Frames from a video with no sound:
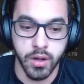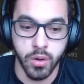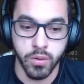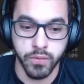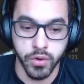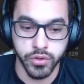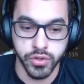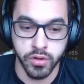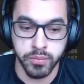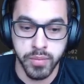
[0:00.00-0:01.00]
own
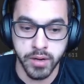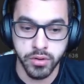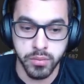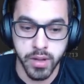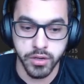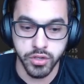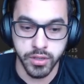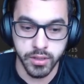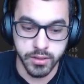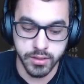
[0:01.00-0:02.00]
version of pattern
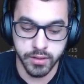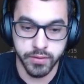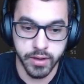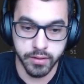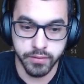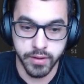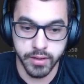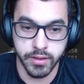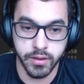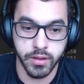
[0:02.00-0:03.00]
matching. Let's see if I can
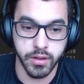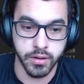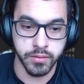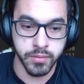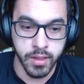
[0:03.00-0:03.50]
find it here.